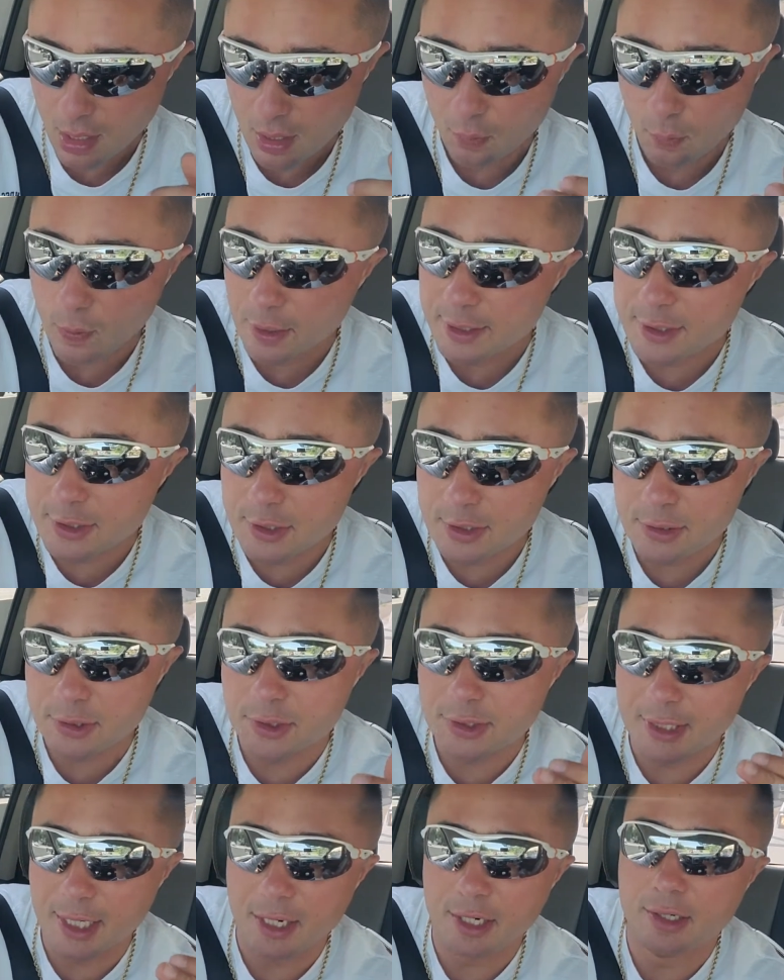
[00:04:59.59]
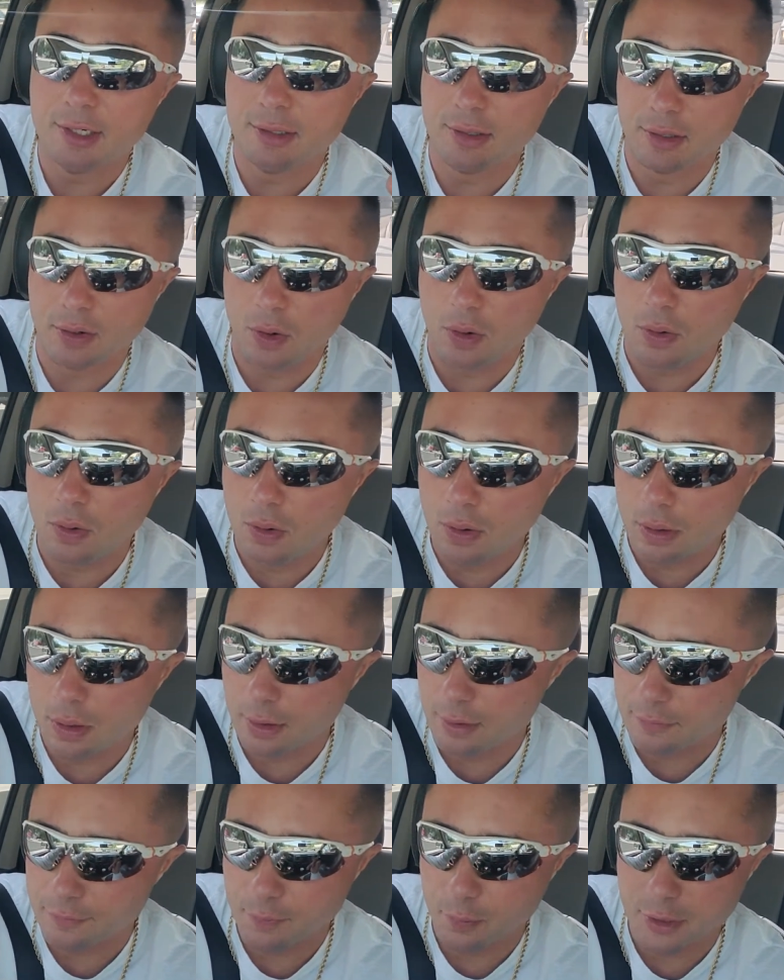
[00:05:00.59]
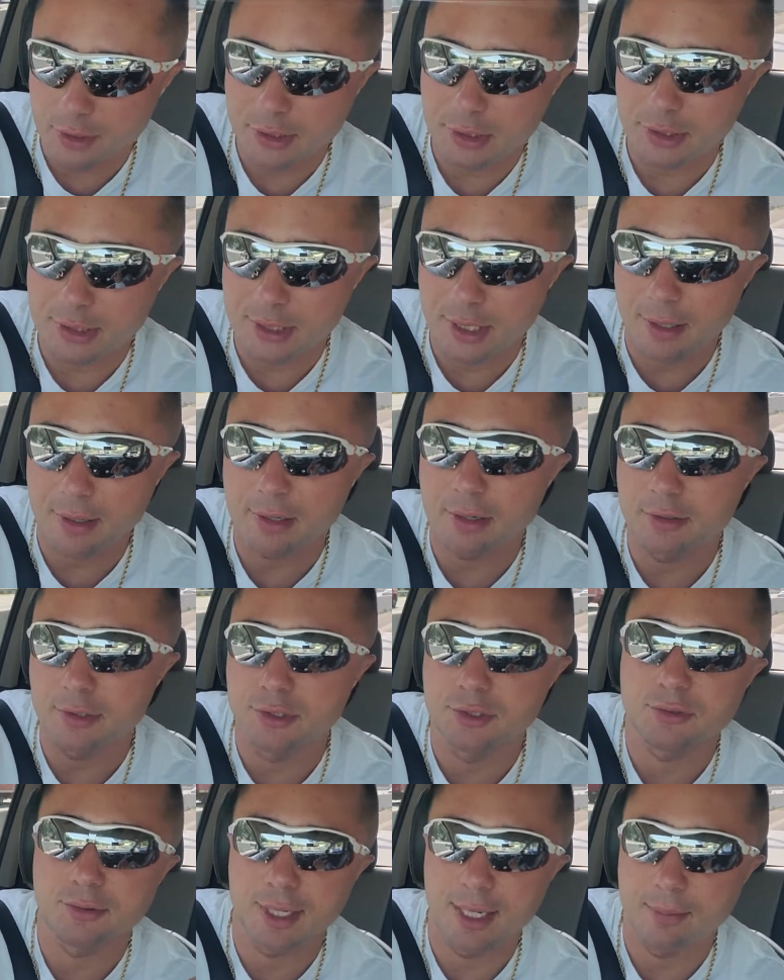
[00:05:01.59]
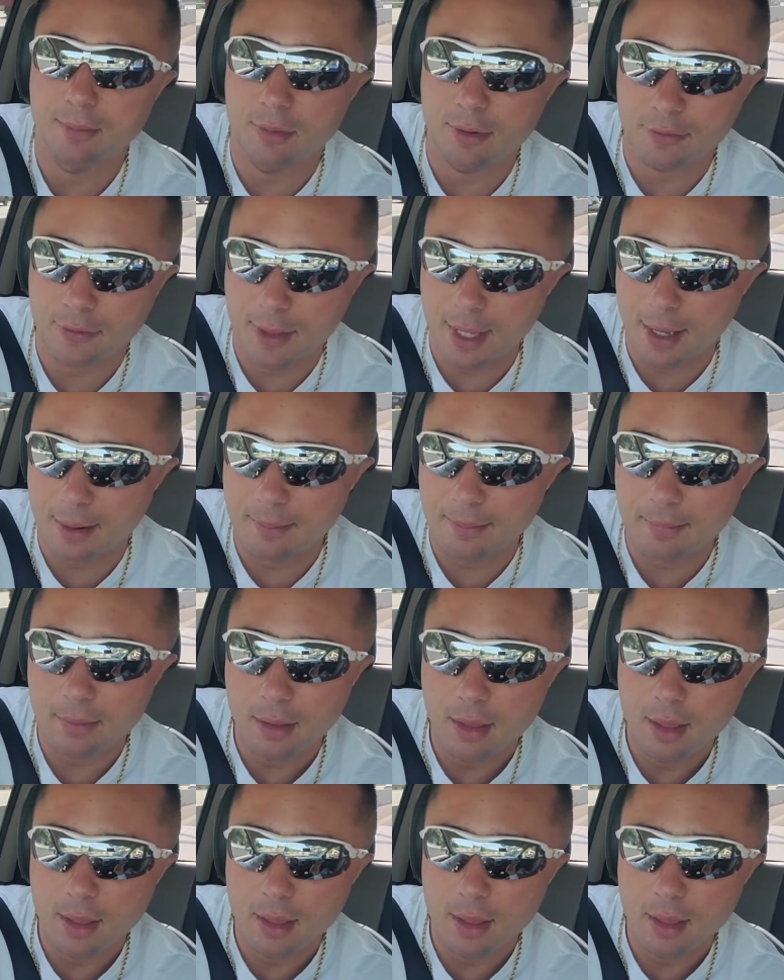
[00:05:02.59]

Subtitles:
once you share your goal or once you share your dream with them,